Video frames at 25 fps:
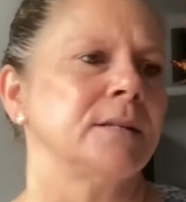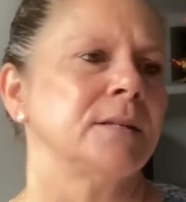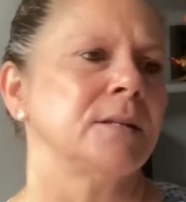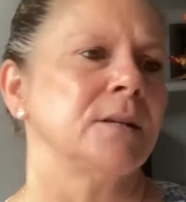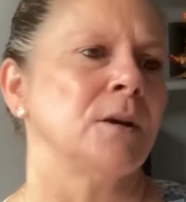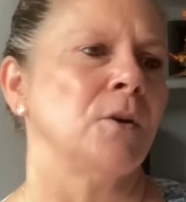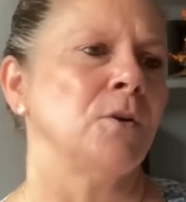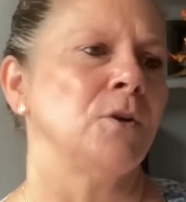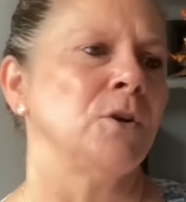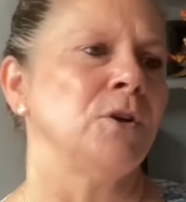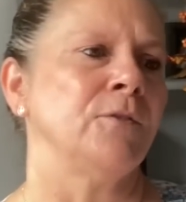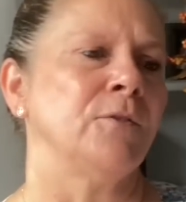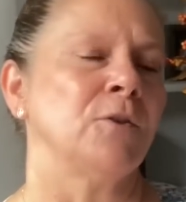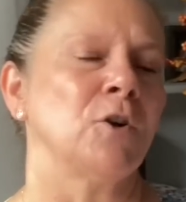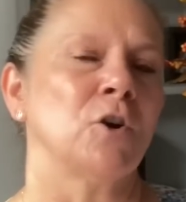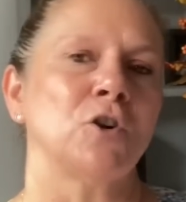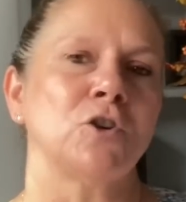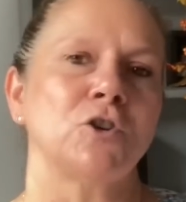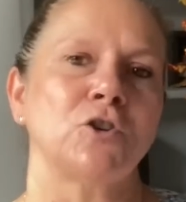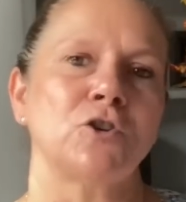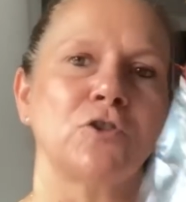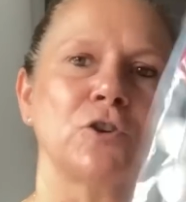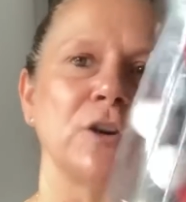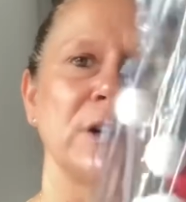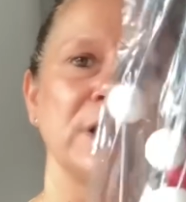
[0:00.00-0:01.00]
So you've got
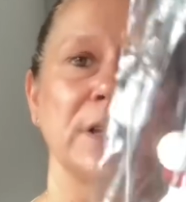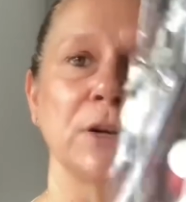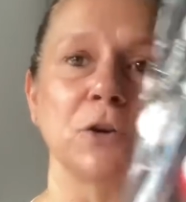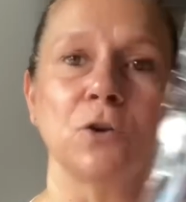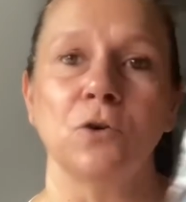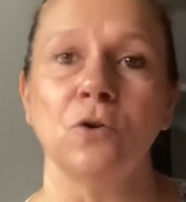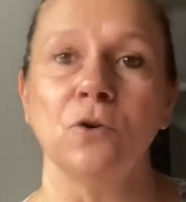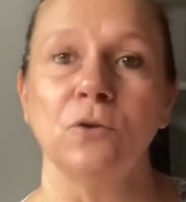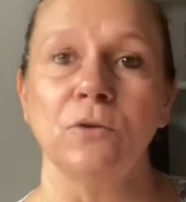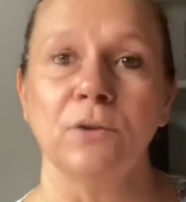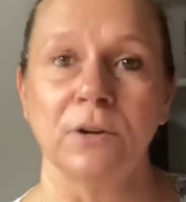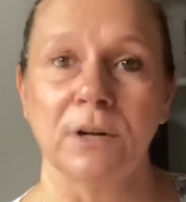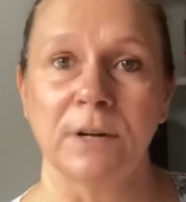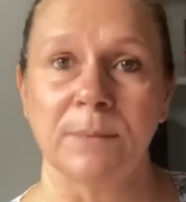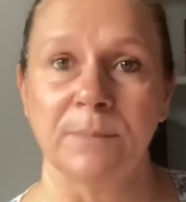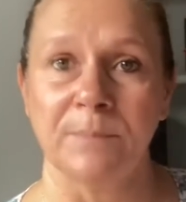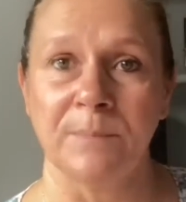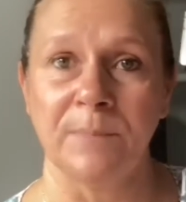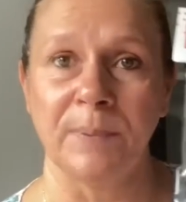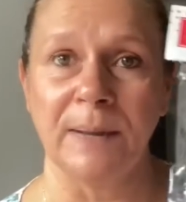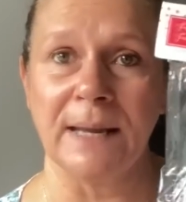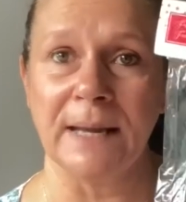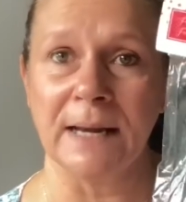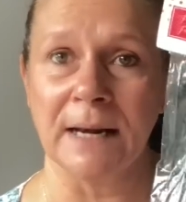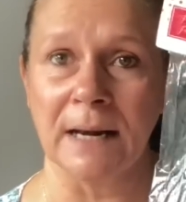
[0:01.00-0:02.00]

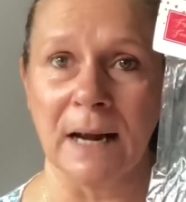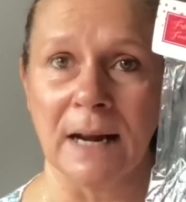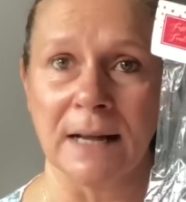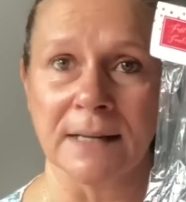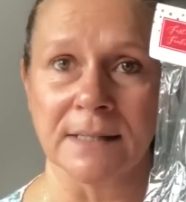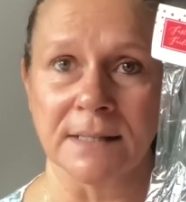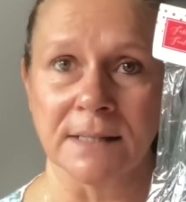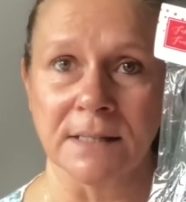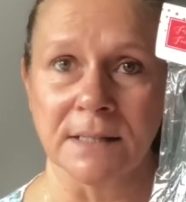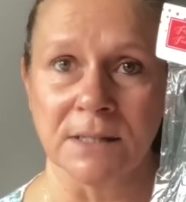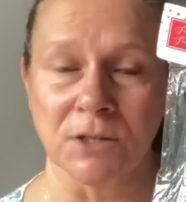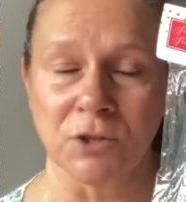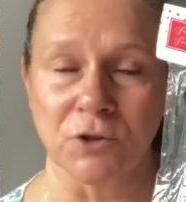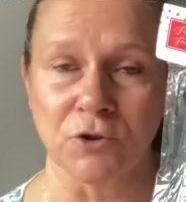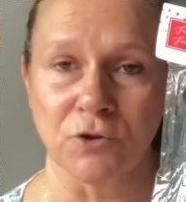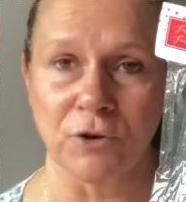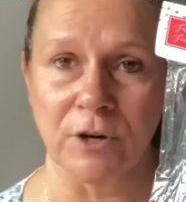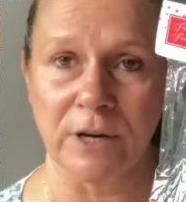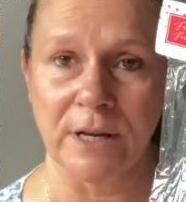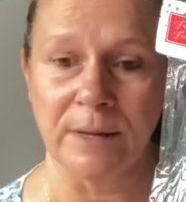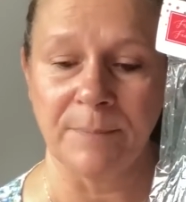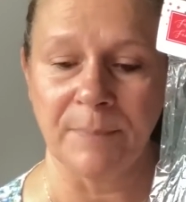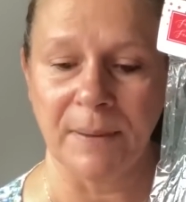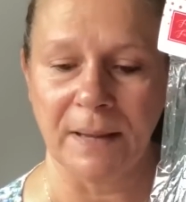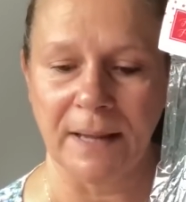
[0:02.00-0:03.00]
being classed as a
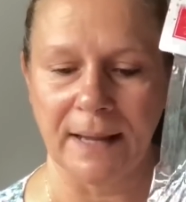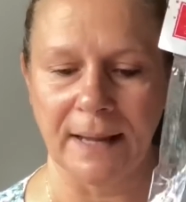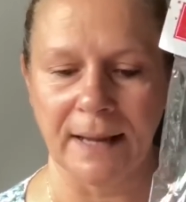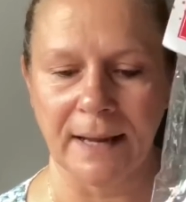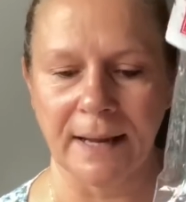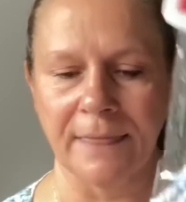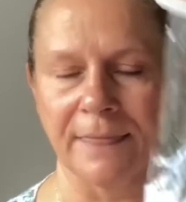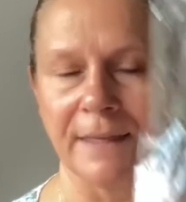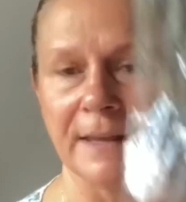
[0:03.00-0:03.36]
tree pick.